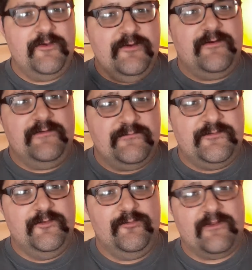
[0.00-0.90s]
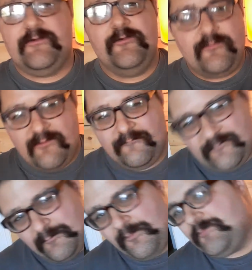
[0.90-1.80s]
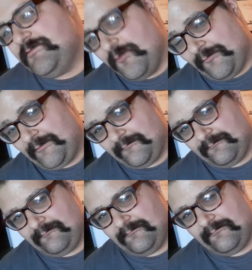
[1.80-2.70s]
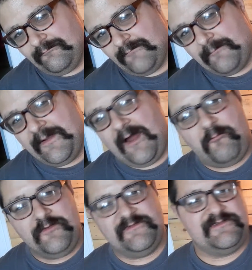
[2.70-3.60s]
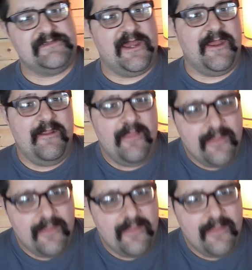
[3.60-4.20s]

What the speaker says: can do that you're comfortable doing. I wouldn't say,